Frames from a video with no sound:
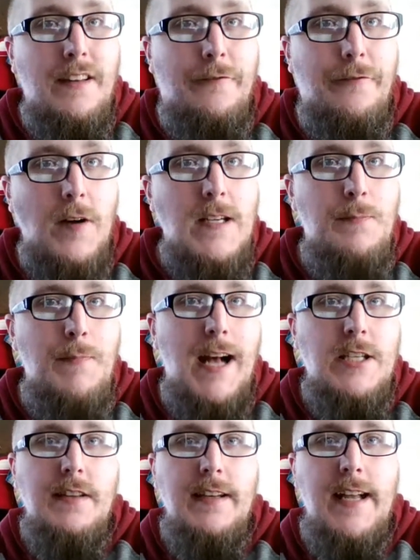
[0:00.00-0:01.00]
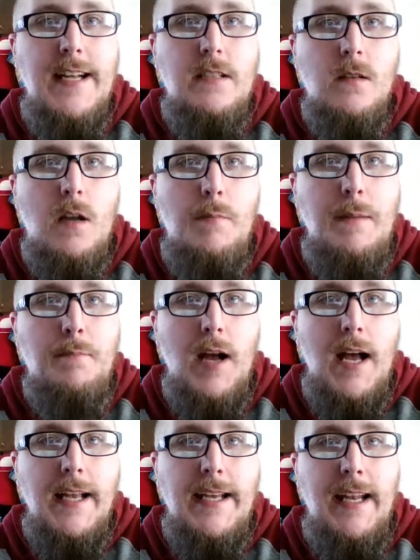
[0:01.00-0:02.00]
The first match of the night is going to be
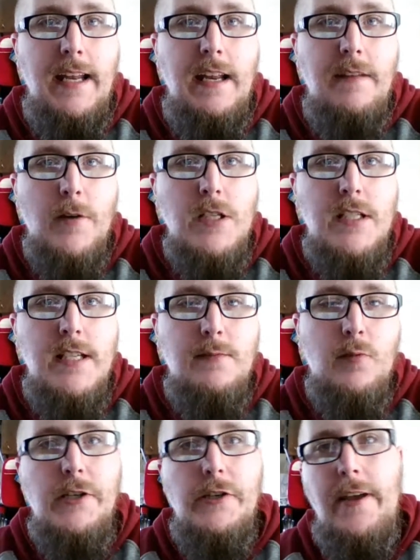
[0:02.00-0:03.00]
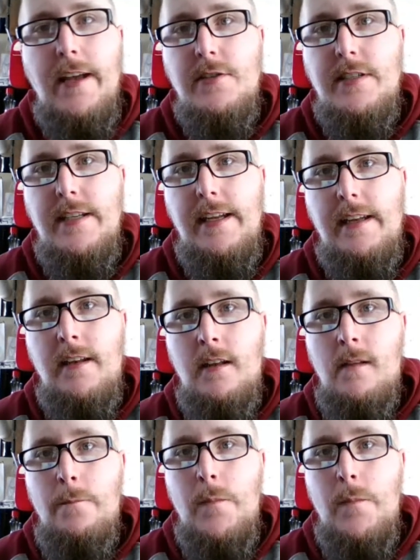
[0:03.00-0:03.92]
Brian Kennedy versus Rich Anderson.